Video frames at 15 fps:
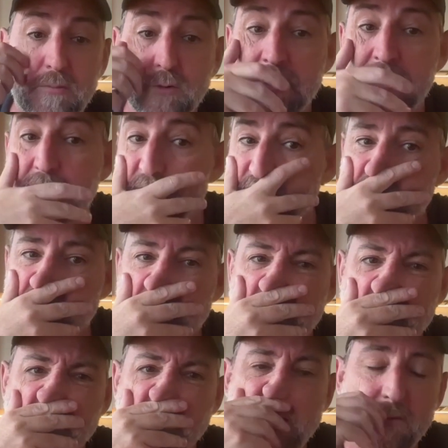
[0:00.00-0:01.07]
When
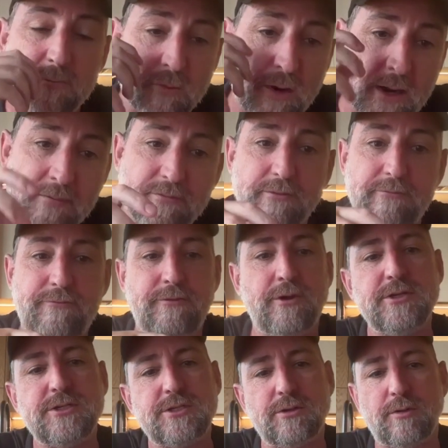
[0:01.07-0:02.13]
you're one of the
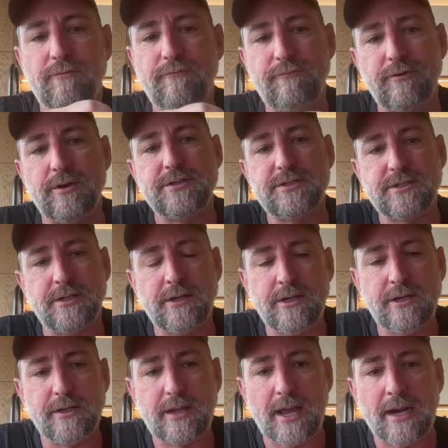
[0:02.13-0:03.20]
first or the first in a
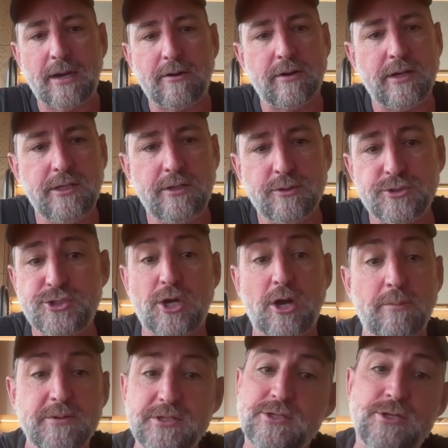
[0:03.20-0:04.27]
new category, your
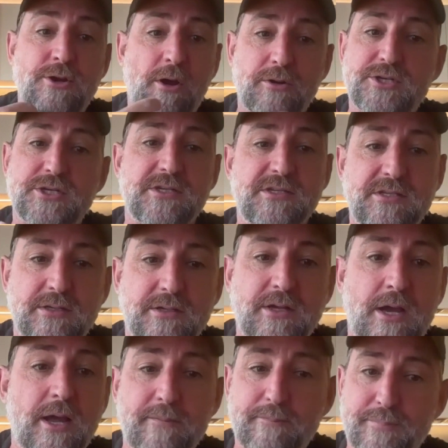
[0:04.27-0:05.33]
job is not just to
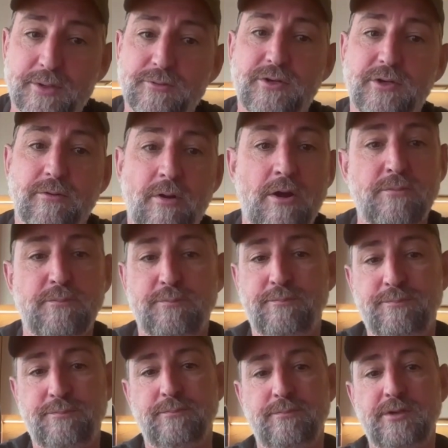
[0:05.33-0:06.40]
kind of build your own
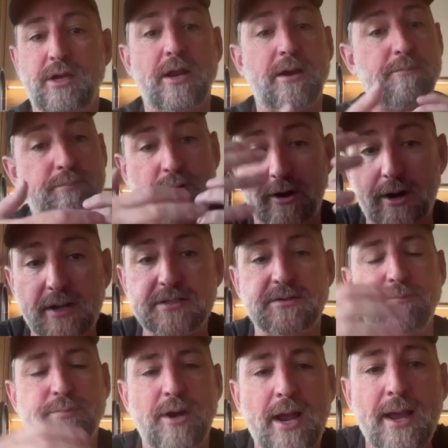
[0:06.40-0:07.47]
kind of product
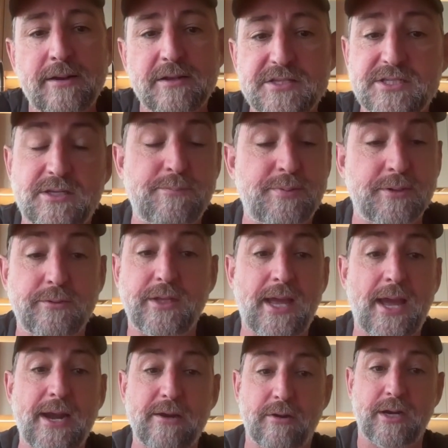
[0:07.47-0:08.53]
and brand; it's to build the
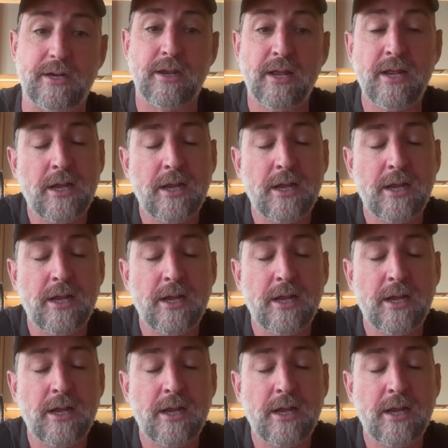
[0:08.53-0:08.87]
category.